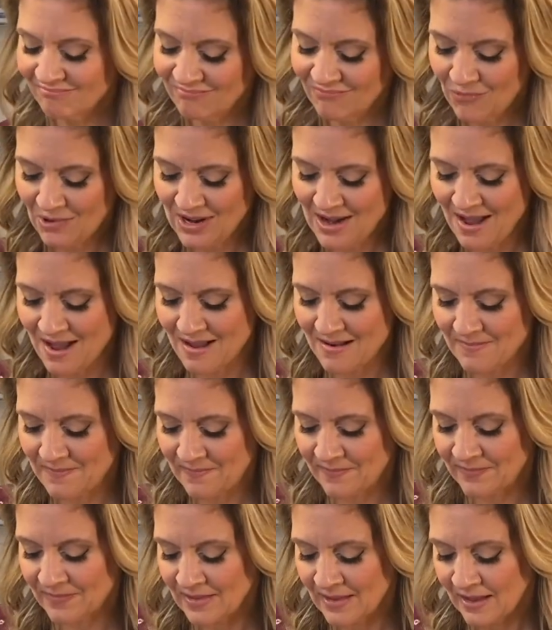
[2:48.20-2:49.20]
why not?
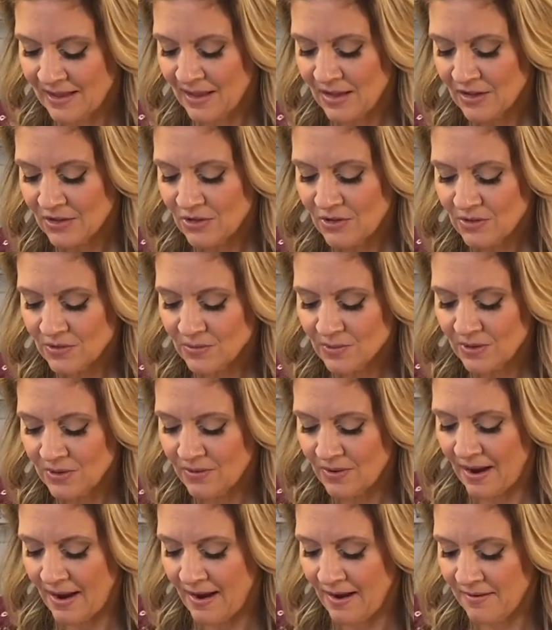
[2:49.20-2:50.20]
Use what you
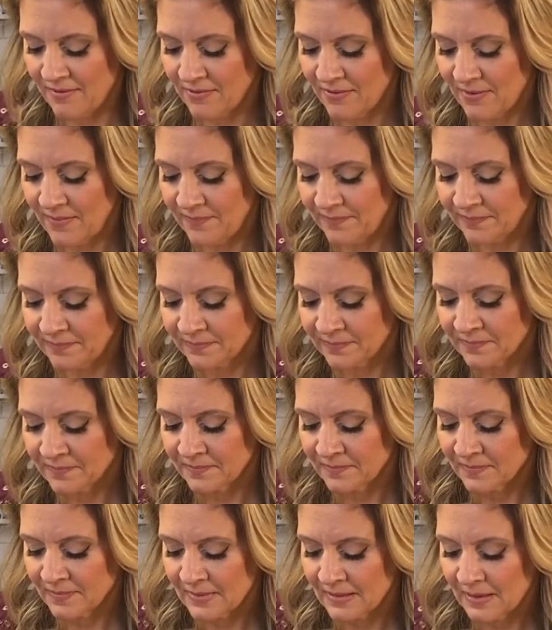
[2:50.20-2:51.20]
have.
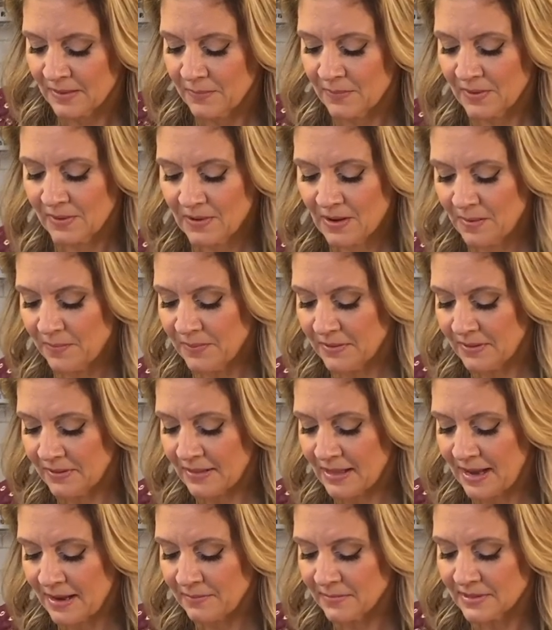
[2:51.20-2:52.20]
A couple of
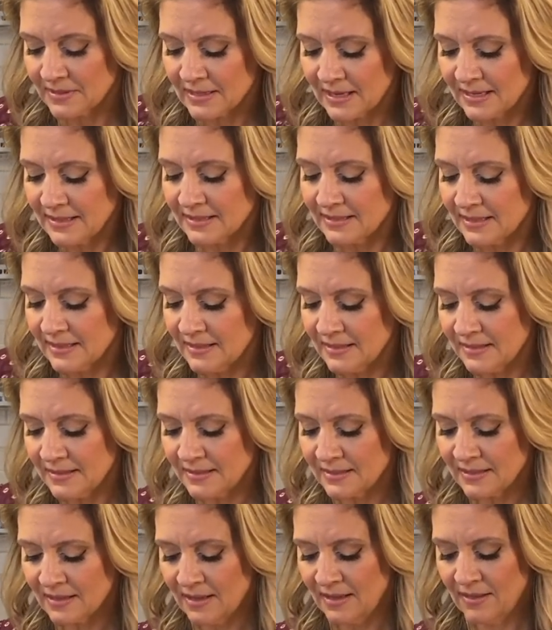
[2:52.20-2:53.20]
lime
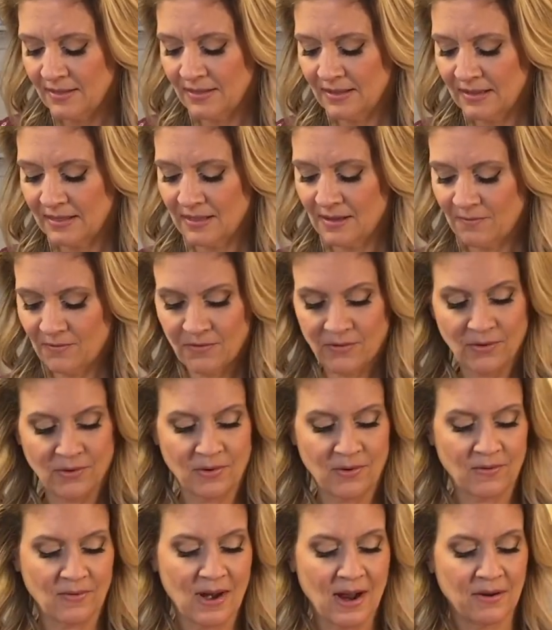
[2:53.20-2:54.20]
slices, let them float
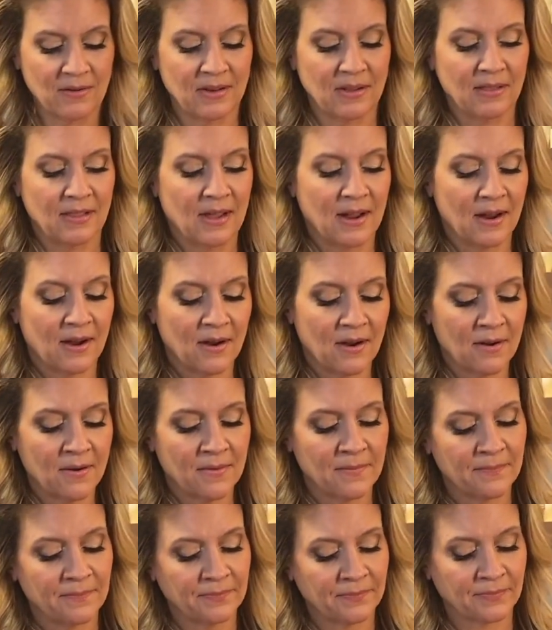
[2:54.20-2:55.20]
around in there.
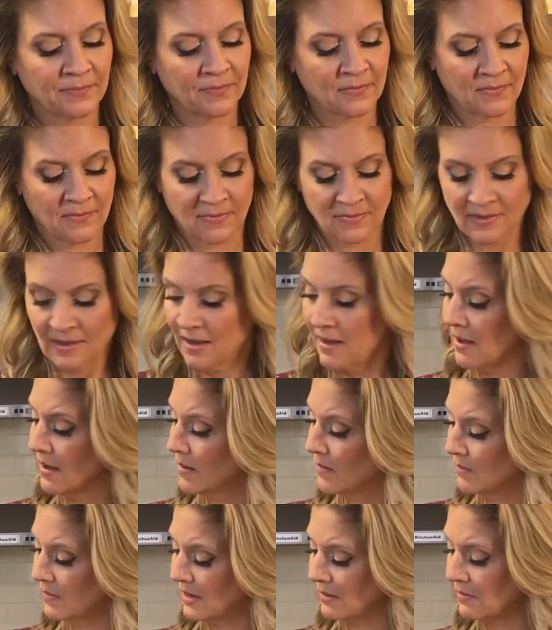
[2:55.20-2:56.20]

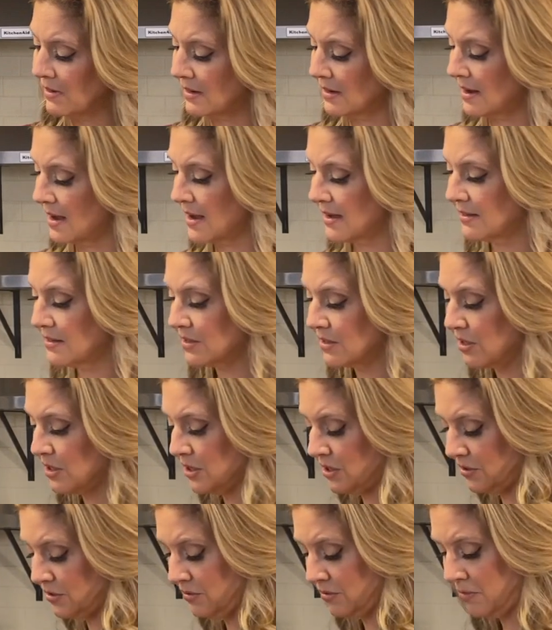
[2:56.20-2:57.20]
Maybe an ice
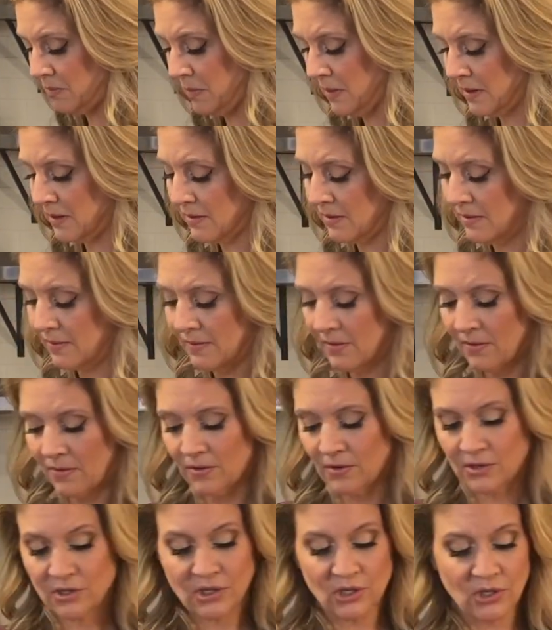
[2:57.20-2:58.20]
cube
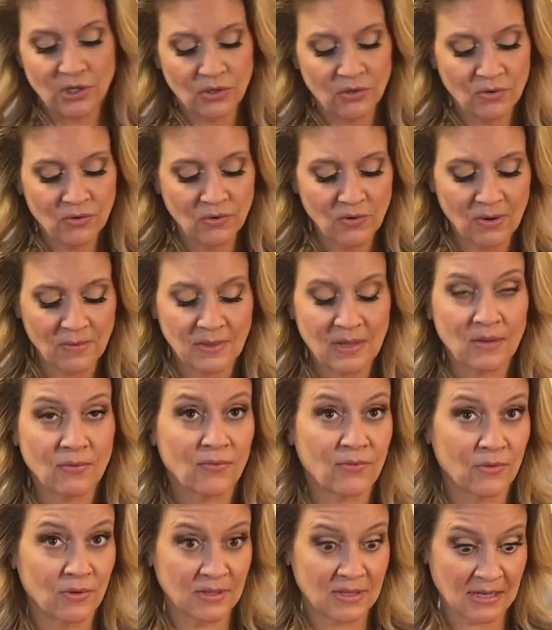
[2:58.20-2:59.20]
or two, and the
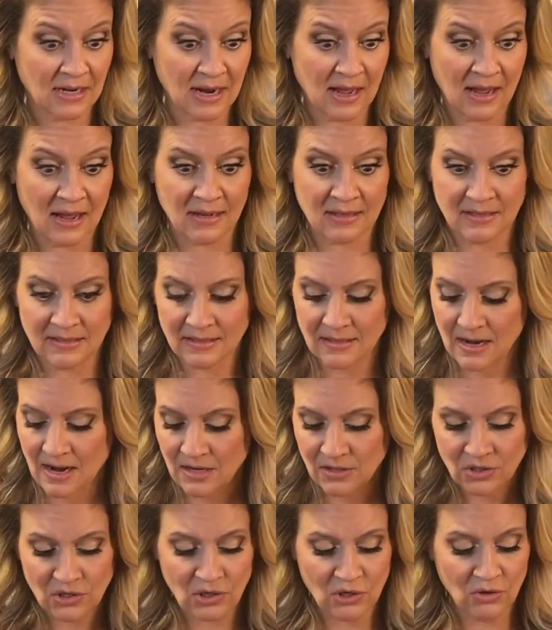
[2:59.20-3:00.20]
fruit's gonna act as an
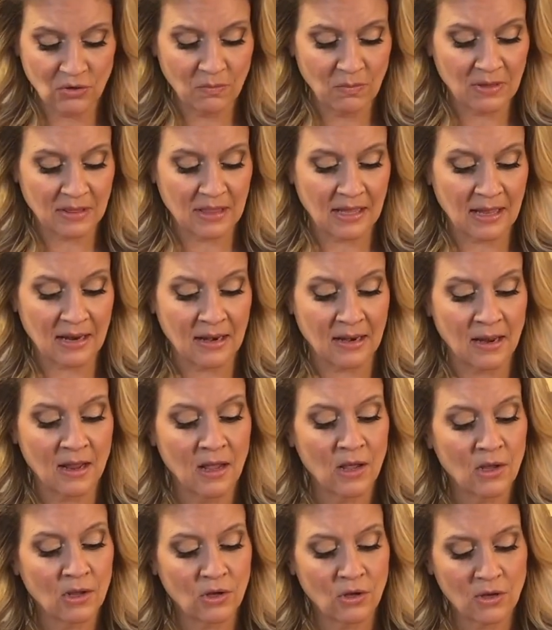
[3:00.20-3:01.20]
ice cube, but then
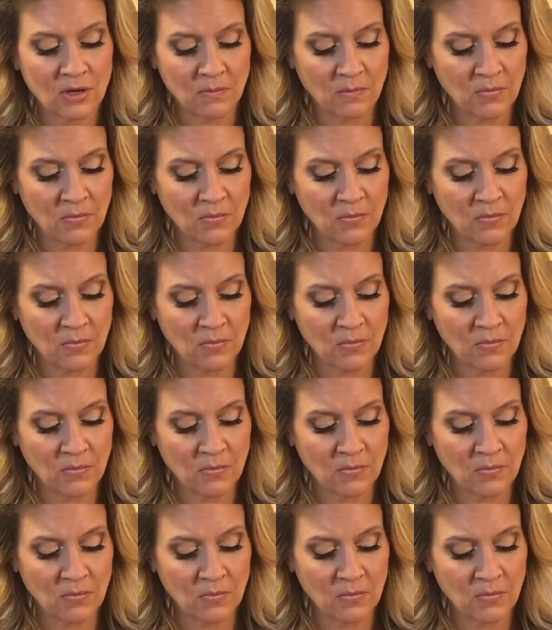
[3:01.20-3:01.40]
you can